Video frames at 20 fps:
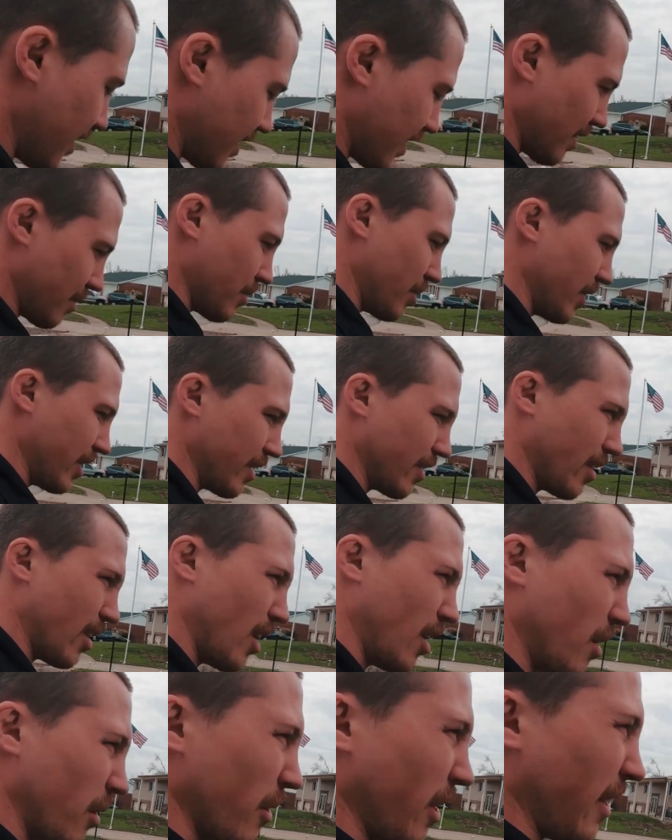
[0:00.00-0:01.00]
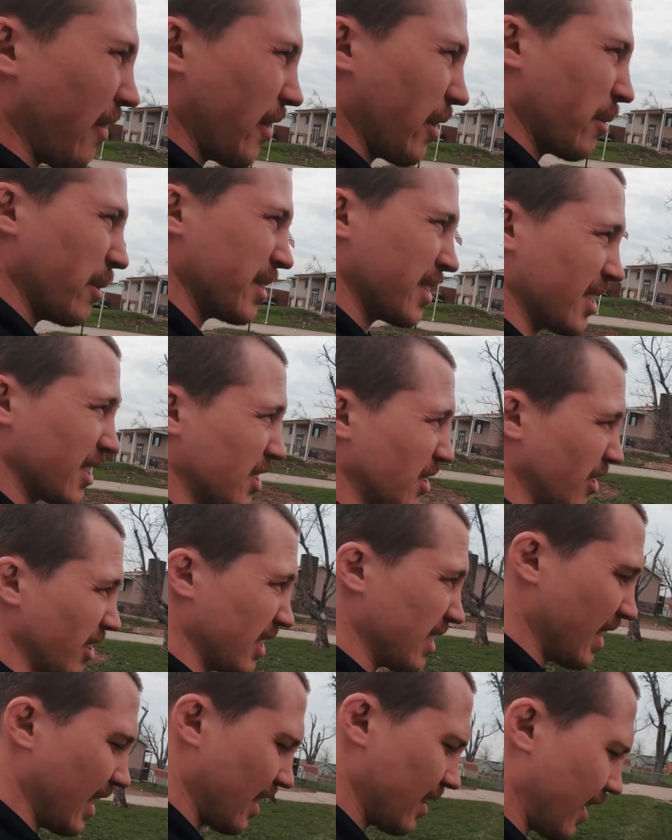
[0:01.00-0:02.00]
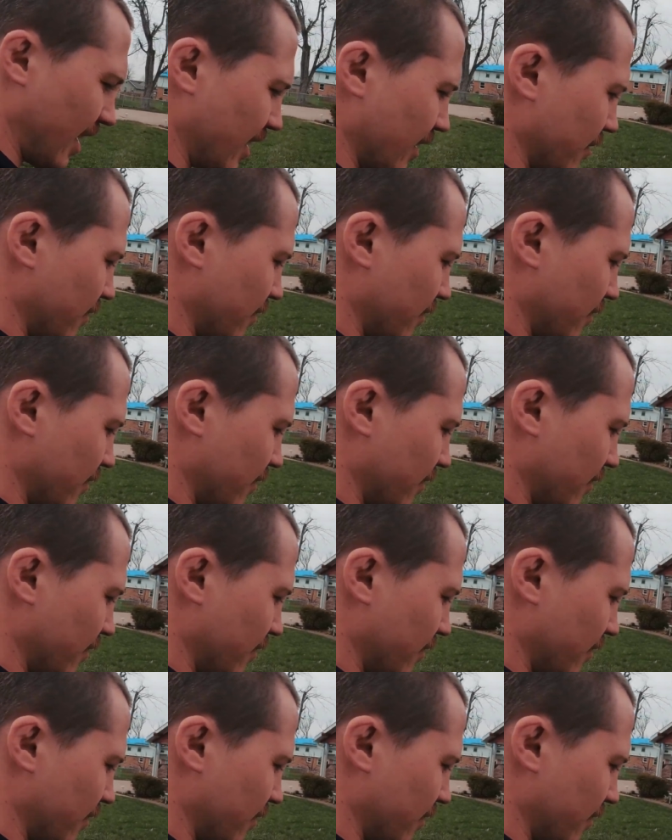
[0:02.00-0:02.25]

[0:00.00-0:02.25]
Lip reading: really know that there was a certain deadline